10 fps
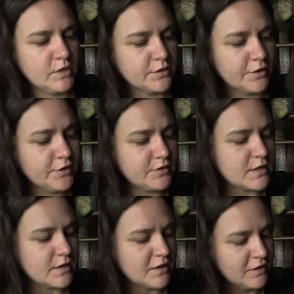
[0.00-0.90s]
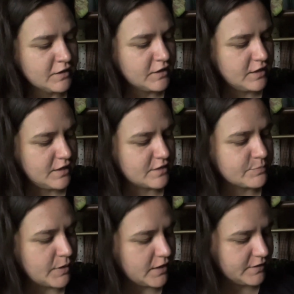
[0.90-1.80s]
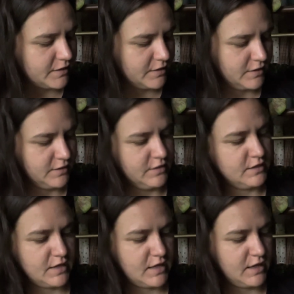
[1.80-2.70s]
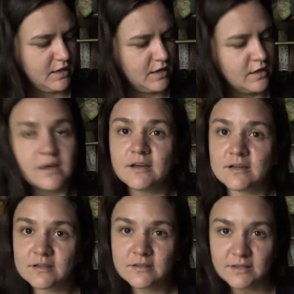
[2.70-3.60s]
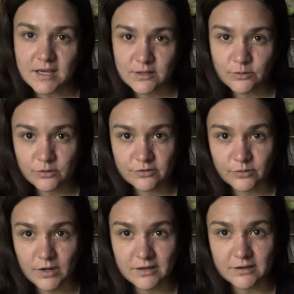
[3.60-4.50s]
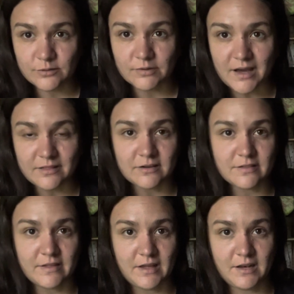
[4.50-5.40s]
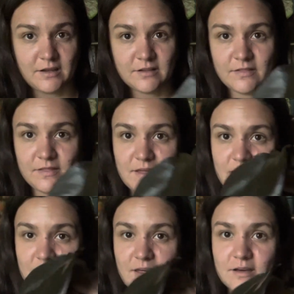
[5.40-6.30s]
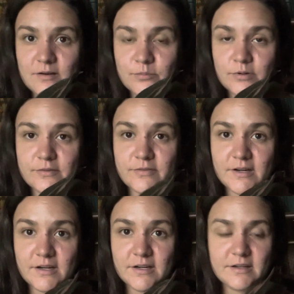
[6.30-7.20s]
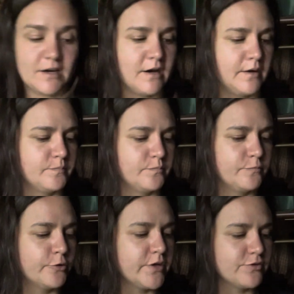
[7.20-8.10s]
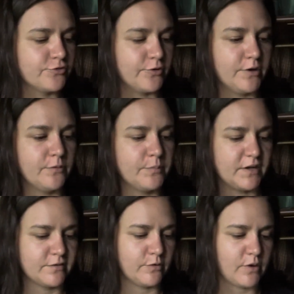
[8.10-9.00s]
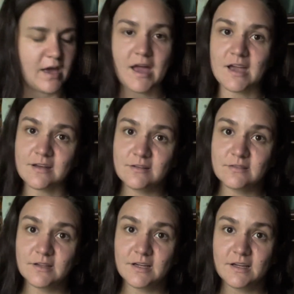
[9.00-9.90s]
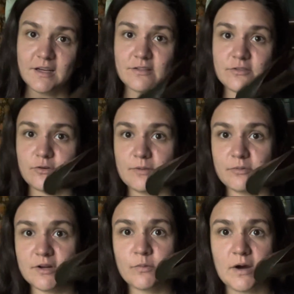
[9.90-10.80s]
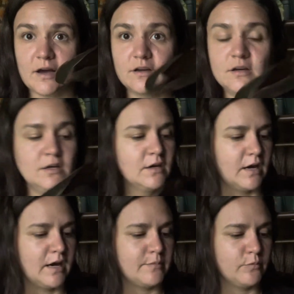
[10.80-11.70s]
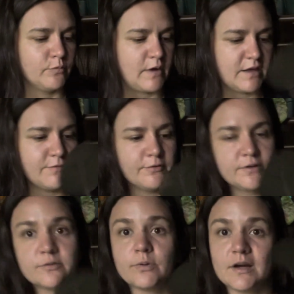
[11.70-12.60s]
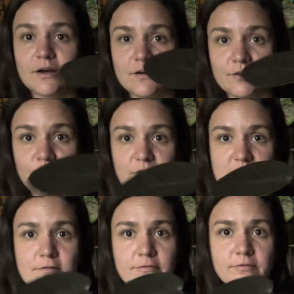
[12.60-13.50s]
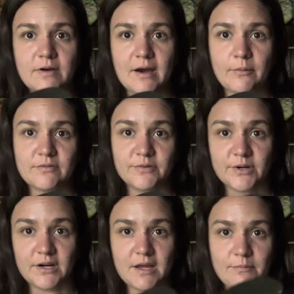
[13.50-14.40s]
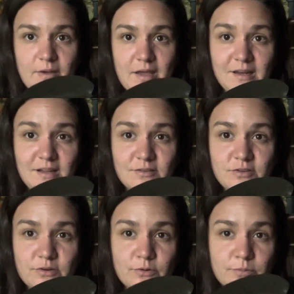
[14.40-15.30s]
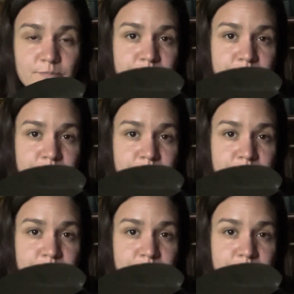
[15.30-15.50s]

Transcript: Currently it's potted in annual soil rather than the preferred foliage soil, but it's okay. It's doing pretty well. I'm ready for it to put out a new leaf. However, it may need to